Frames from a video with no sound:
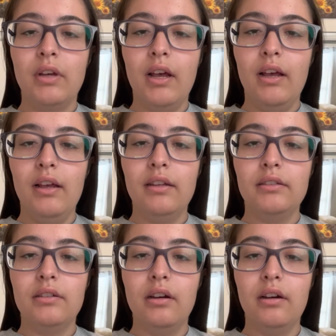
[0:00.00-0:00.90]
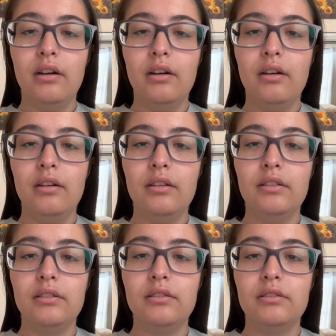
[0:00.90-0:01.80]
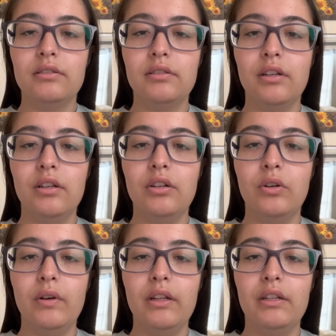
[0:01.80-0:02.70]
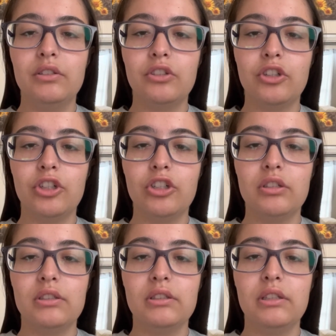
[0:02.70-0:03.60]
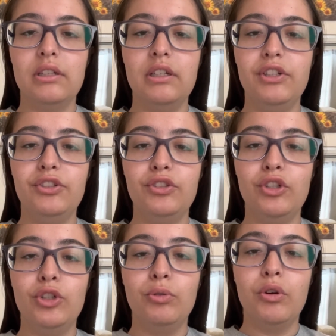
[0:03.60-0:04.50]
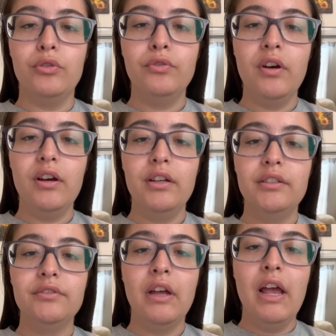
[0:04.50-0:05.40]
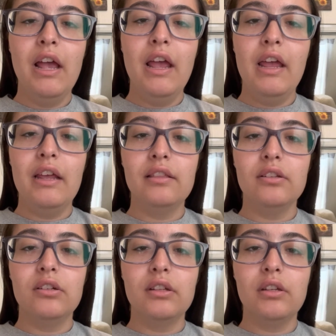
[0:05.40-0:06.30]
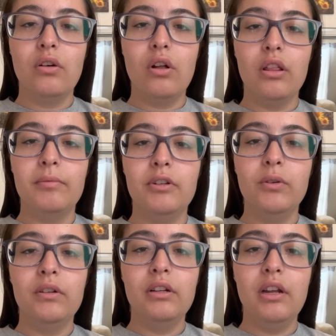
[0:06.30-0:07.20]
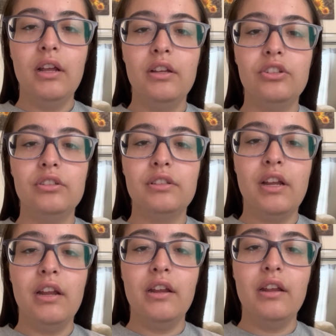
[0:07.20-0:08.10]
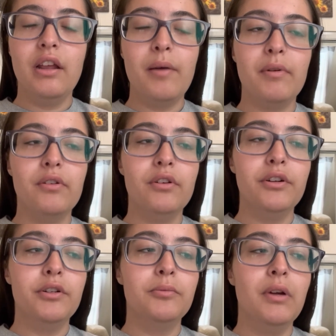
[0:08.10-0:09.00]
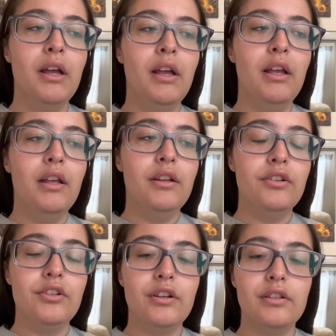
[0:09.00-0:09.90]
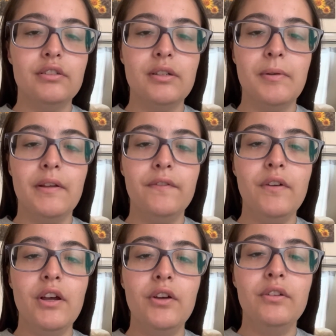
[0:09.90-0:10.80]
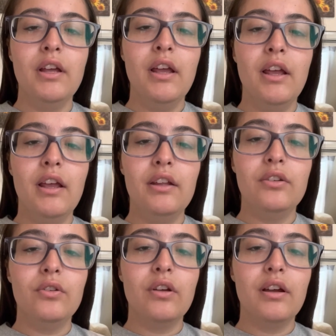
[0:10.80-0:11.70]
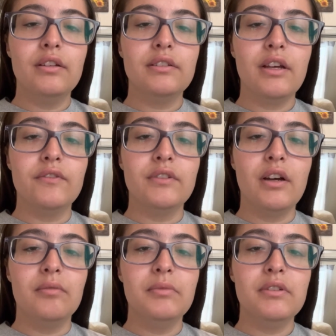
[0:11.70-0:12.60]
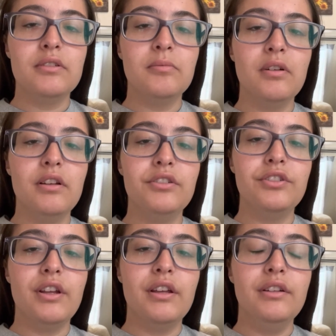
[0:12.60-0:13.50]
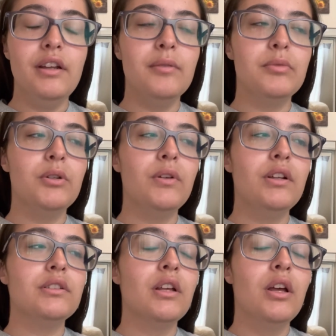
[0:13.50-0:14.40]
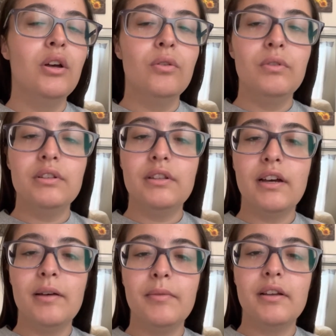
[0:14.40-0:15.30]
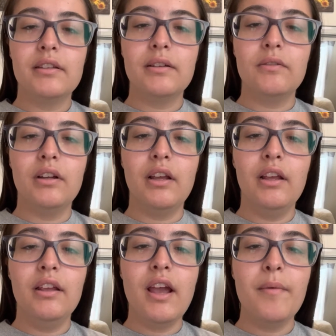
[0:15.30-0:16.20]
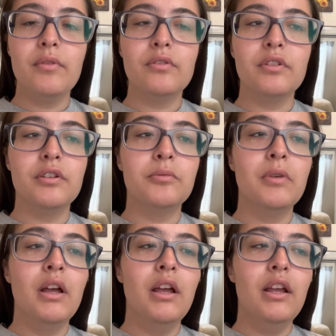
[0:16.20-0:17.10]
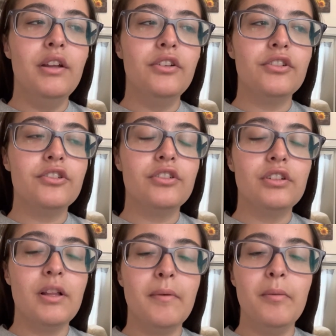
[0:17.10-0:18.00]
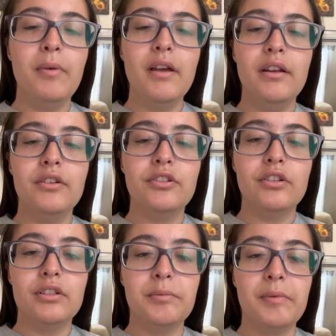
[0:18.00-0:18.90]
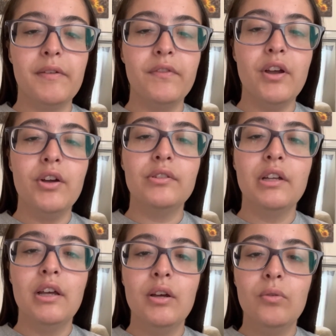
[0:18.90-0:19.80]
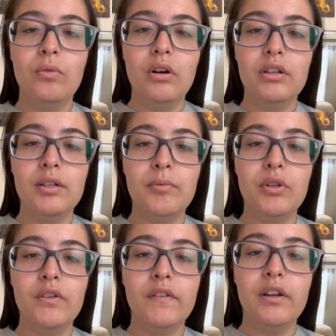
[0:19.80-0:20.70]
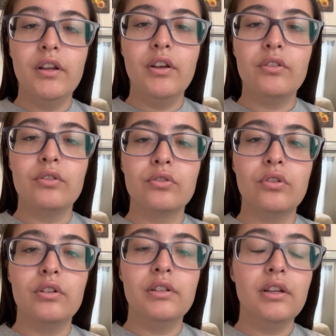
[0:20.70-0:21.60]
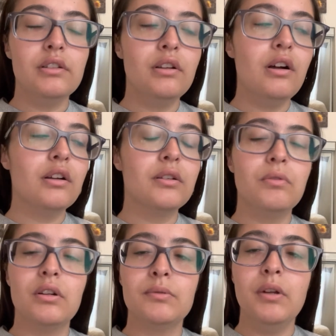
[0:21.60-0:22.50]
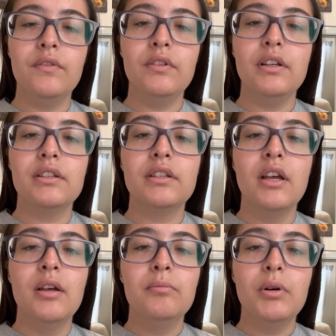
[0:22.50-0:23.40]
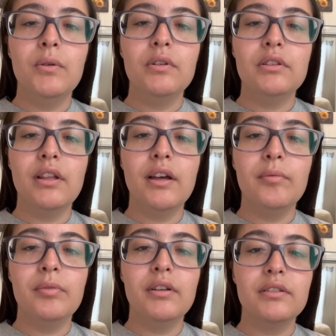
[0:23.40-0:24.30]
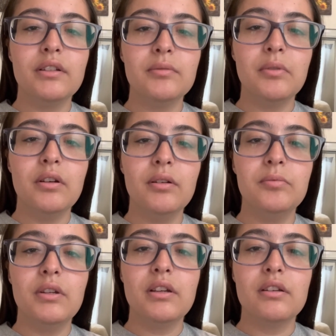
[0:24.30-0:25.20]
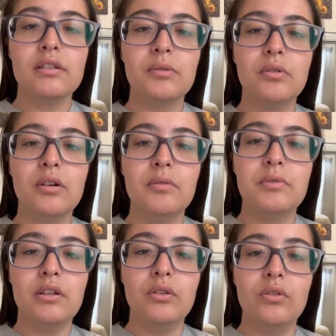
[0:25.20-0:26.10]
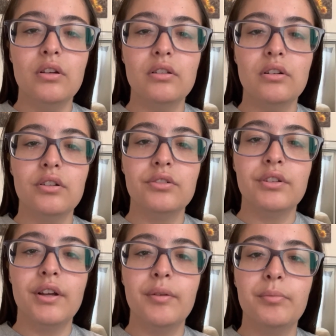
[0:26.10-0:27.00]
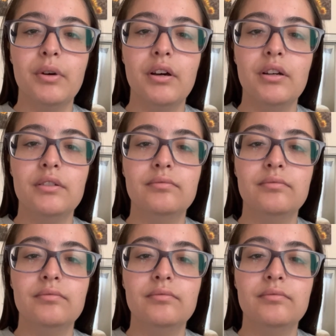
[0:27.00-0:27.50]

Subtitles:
Hey guys, so it is currently 2:05 and literally all I've been doing today is just hanging out in my room and just on my phone. And you guys have not missed much. And yeah, but anyways, with that being said, I'm gonna hang out in my room and just chill on my bed and just be my phone, watch some YouTube videos and scroll on TikTok and watch some Netflix. But with that being said, I'm gonna update because I will update you guys later. So yeah, bye.